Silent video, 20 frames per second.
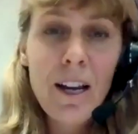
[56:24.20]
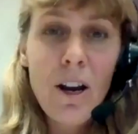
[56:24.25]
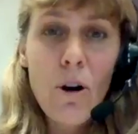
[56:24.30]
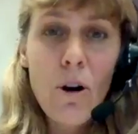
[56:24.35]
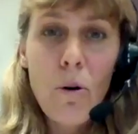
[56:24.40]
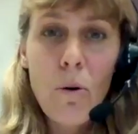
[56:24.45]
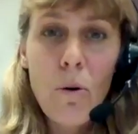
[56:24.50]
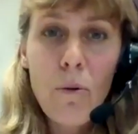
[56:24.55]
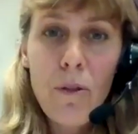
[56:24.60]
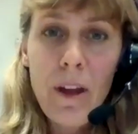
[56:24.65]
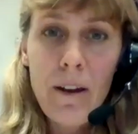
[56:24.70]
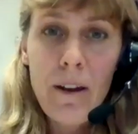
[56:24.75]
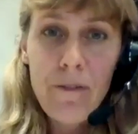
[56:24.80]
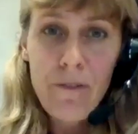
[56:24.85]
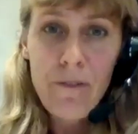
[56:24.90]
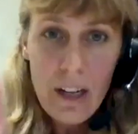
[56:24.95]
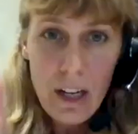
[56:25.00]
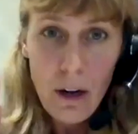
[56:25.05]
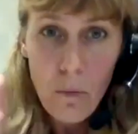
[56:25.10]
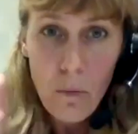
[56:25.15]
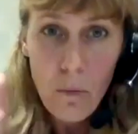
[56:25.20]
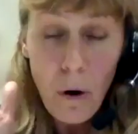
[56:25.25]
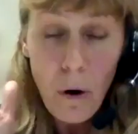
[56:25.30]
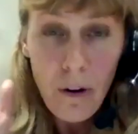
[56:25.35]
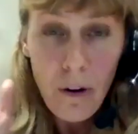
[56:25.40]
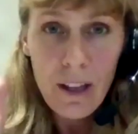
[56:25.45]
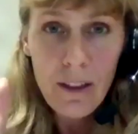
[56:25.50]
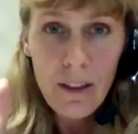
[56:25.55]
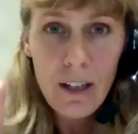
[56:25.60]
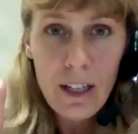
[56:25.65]
or they're, you know,
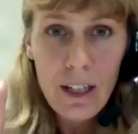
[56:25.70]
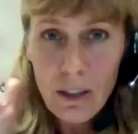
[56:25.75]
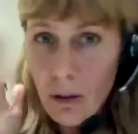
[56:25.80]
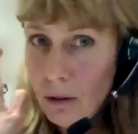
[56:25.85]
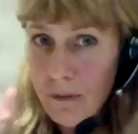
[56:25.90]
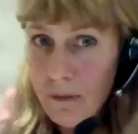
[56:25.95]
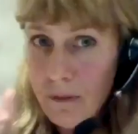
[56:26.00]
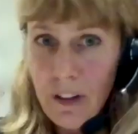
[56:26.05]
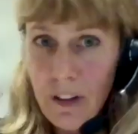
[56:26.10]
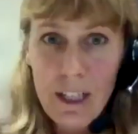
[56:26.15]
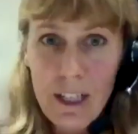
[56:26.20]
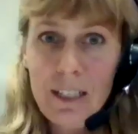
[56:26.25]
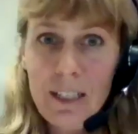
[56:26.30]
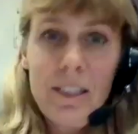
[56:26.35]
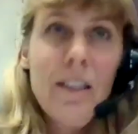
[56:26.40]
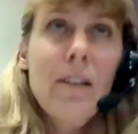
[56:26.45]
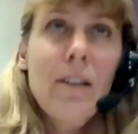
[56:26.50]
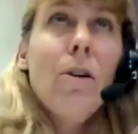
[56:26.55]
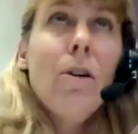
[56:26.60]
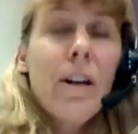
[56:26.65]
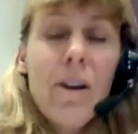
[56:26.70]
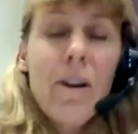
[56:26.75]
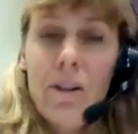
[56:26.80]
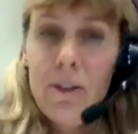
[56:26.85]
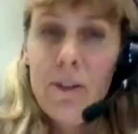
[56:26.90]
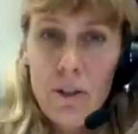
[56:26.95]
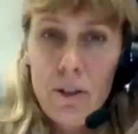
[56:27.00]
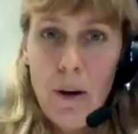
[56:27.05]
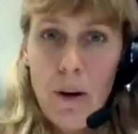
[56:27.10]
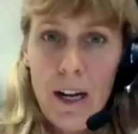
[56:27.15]
worried that it's all fatalistic, oh, I
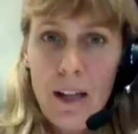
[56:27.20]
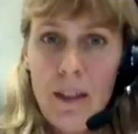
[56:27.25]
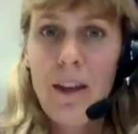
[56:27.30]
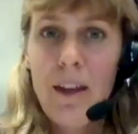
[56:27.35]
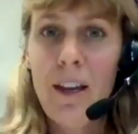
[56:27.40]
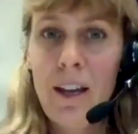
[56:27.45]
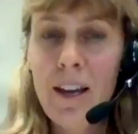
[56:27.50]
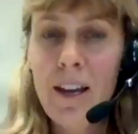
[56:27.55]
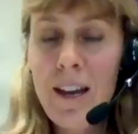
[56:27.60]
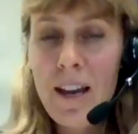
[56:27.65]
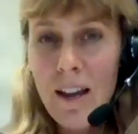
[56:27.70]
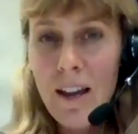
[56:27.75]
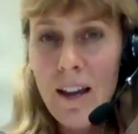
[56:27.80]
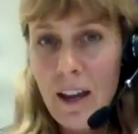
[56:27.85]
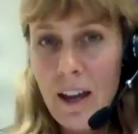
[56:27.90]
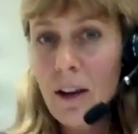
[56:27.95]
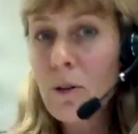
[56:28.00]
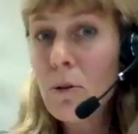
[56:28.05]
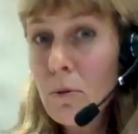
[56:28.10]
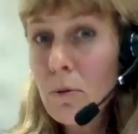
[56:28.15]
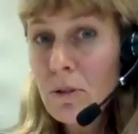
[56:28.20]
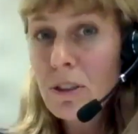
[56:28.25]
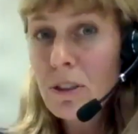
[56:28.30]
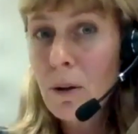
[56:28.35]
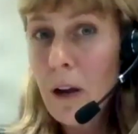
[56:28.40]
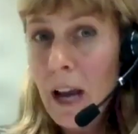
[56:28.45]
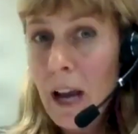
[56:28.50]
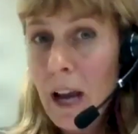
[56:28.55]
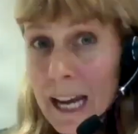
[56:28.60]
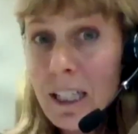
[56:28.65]
can't do anything. They are also
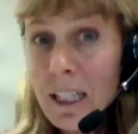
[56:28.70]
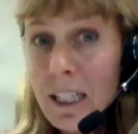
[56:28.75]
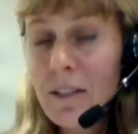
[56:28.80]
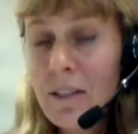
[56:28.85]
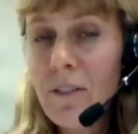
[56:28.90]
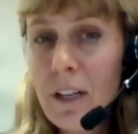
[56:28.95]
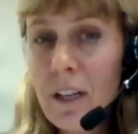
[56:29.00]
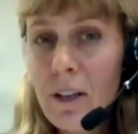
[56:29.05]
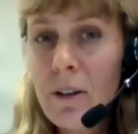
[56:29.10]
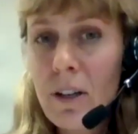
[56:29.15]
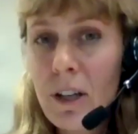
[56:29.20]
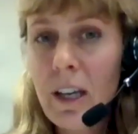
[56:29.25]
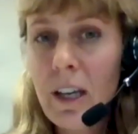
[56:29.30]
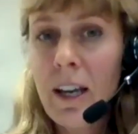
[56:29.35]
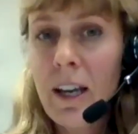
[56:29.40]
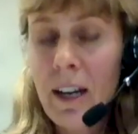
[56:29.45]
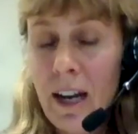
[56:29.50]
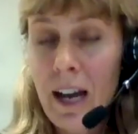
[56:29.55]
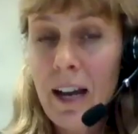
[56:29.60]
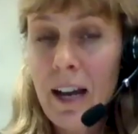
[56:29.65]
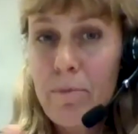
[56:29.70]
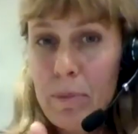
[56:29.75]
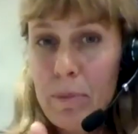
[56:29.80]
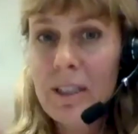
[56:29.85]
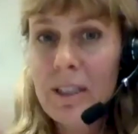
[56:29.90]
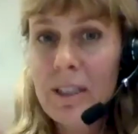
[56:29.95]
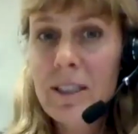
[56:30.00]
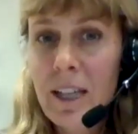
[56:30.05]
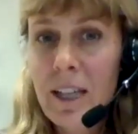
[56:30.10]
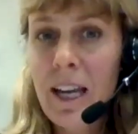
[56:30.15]
actively looking, and have
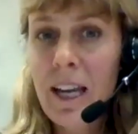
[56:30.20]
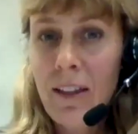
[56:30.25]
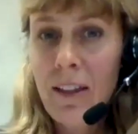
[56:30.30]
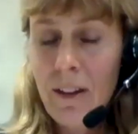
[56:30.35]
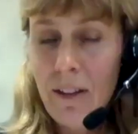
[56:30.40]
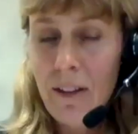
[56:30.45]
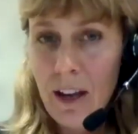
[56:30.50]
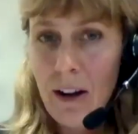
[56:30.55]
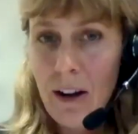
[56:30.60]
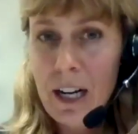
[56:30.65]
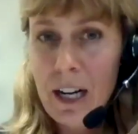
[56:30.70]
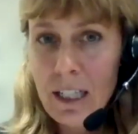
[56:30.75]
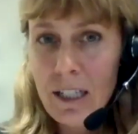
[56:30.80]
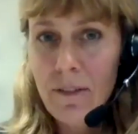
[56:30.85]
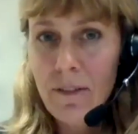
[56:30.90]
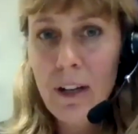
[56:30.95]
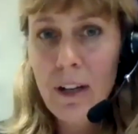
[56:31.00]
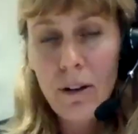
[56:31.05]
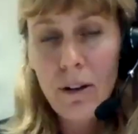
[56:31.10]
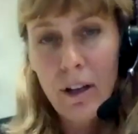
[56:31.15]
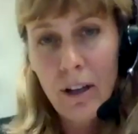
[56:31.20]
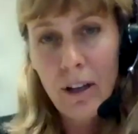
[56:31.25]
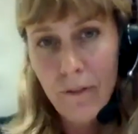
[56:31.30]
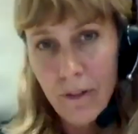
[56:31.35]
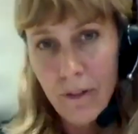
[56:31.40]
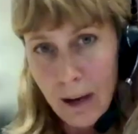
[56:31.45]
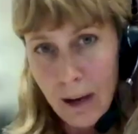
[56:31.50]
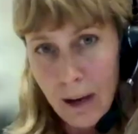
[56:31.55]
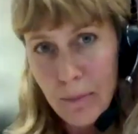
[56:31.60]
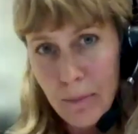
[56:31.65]
been saying that they are actively looking
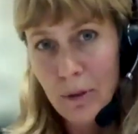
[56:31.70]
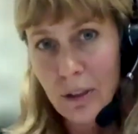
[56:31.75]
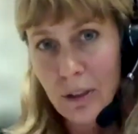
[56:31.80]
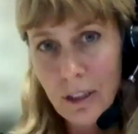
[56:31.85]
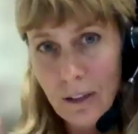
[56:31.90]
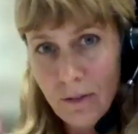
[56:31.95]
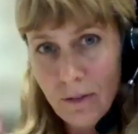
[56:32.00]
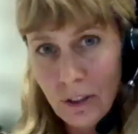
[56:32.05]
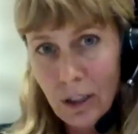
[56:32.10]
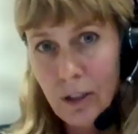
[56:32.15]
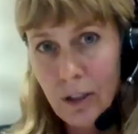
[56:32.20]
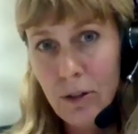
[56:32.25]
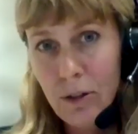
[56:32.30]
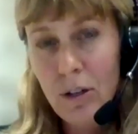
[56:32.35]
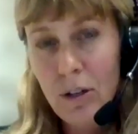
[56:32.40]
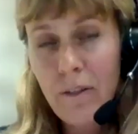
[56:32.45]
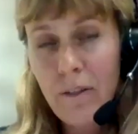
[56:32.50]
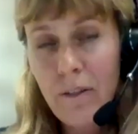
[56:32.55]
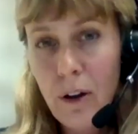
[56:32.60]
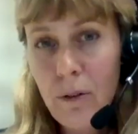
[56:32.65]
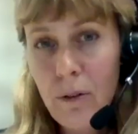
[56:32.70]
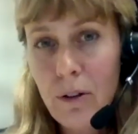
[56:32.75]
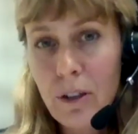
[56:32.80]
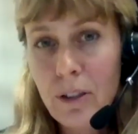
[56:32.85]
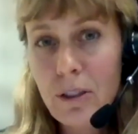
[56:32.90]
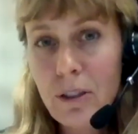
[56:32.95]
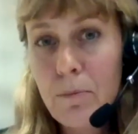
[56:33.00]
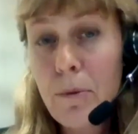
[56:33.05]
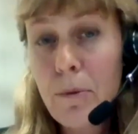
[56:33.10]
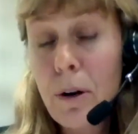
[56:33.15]
for that positive solution
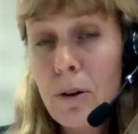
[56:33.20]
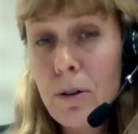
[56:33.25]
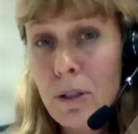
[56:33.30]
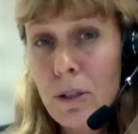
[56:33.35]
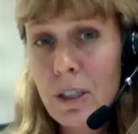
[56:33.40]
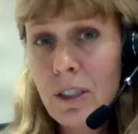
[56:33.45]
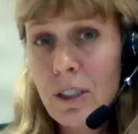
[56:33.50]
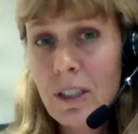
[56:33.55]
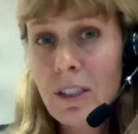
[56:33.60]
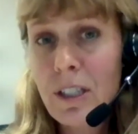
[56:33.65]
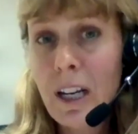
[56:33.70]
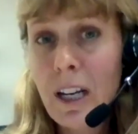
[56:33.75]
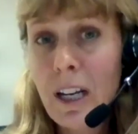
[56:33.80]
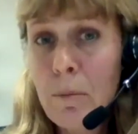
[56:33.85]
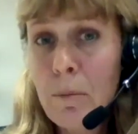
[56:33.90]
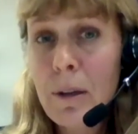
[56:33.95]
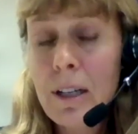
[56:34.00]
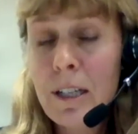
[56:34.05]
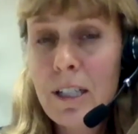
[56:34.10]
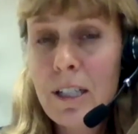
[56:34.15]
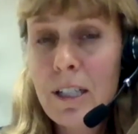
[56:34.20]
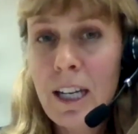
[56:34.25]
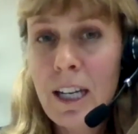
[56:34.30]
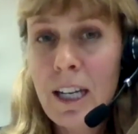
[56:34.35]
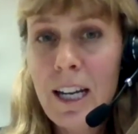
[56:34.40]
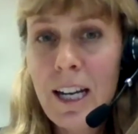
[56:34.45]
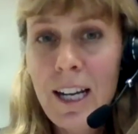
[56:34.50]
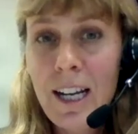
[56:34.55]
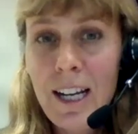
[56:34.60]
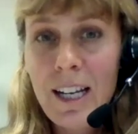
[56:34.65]
focused approach to sustainability.
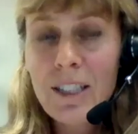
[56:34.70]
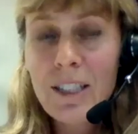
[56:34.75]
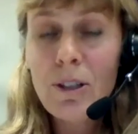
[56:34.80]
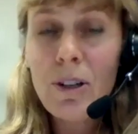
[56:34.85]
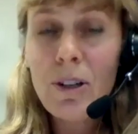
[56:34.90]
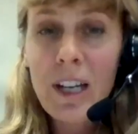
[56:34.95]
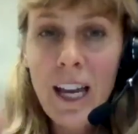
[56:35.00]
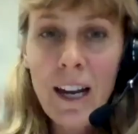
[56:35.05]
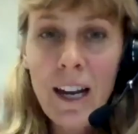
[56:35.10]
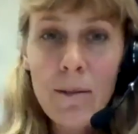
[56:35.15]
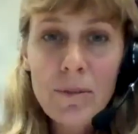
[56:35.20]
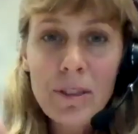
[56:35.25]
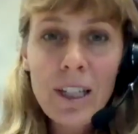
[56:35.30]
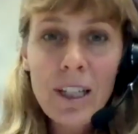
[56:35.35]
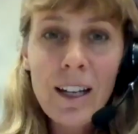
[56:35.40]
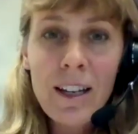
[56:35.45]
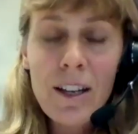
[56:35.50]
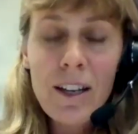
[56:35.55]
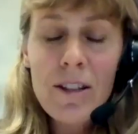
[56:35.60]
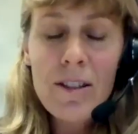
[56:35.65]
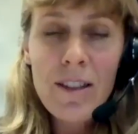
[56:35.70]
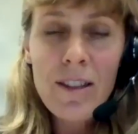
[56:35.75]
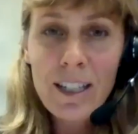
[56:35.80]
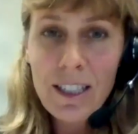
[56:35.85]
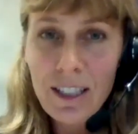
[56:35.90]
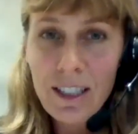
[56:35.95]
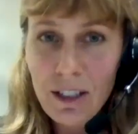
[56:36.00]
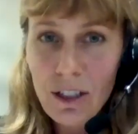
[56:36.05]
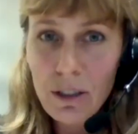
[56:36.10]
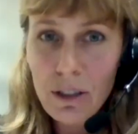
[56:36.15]
So again, I'm saying
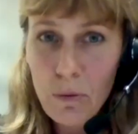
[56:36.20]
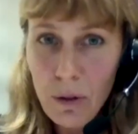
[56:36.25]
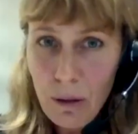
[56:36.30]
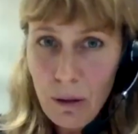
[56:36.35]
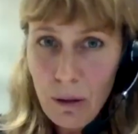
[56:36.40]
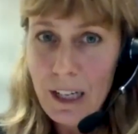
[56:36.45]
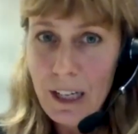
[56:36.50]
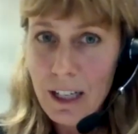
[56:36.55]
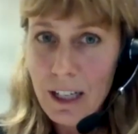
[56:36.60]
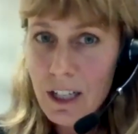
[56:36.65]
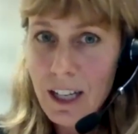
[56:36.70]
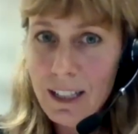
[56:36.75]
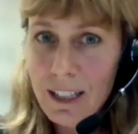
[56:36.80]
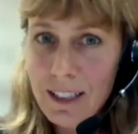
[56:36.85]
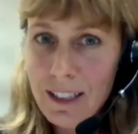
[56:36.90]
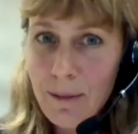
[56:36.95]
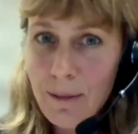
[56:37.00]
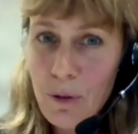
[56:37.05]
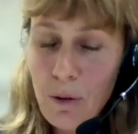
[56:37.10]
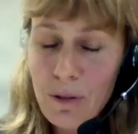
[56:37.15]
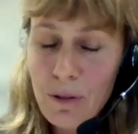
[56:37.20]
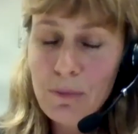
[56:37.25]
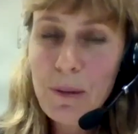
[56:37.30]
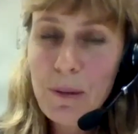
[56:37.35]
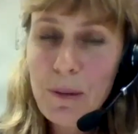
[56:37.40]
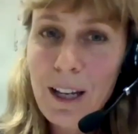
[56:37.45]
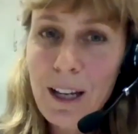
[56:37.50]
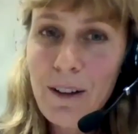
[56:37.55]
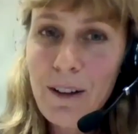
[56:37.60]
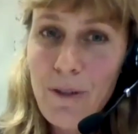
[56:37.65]
that is just what the pledge says. I'm not
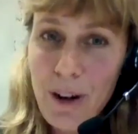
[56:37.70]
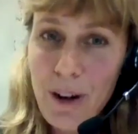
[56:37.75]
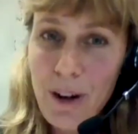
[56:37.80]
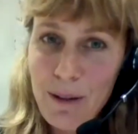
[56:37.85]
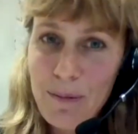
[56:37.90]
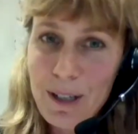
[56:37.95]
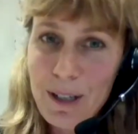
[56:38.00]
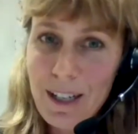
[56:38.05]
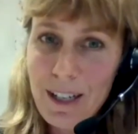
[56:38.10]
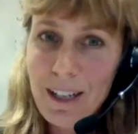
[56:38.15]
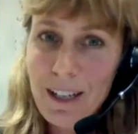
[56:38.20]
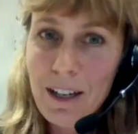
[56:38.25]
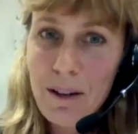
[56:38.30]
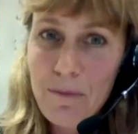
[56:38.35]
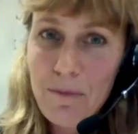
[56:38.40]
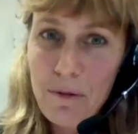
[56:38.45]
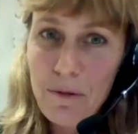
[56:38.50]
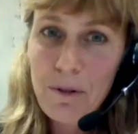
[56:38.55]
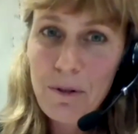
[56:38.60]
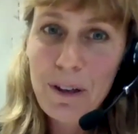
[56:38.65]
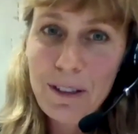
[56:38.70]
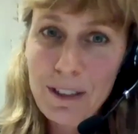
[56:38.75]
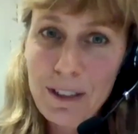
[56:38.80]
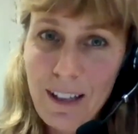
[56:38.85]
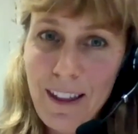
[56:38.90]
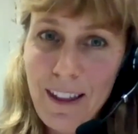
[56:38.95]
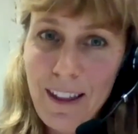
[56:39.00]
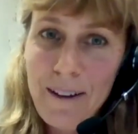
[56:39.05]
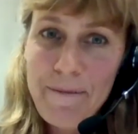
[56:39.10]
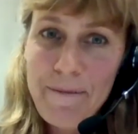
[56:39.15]
speaking for any particular broadcaster there.